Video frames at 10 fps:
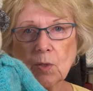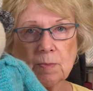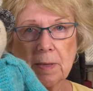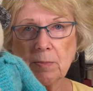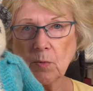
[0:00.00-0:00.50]

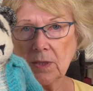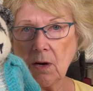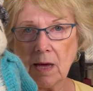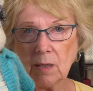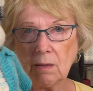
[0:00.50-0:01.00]
people would
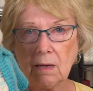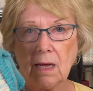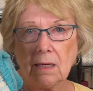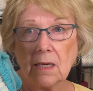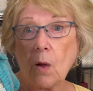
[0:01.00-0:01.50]
not
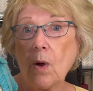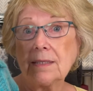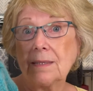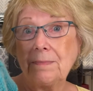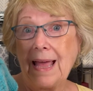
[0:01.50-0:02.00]
want
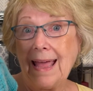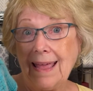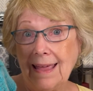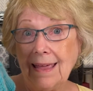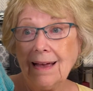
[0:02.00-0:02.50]
to
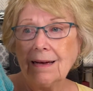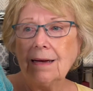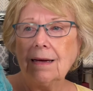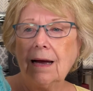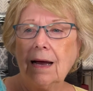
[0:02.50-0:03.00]
pay
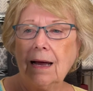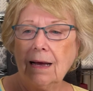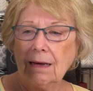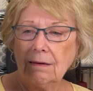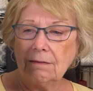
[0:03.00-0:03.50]

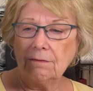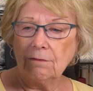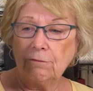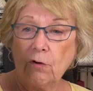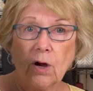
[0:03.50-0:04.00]

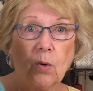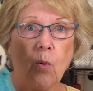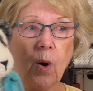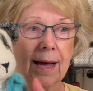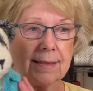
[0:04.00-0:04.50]
for
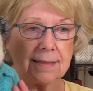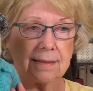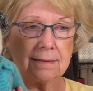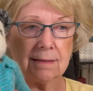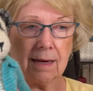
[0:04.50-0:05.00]
what
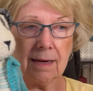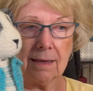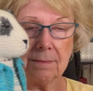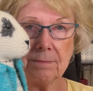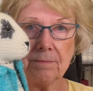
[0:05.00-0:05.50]

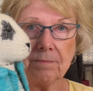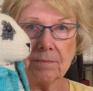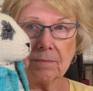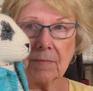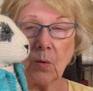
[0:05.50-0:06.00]

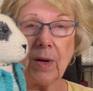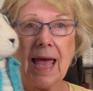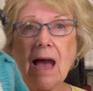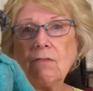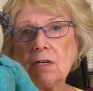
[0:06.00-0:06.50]
we have our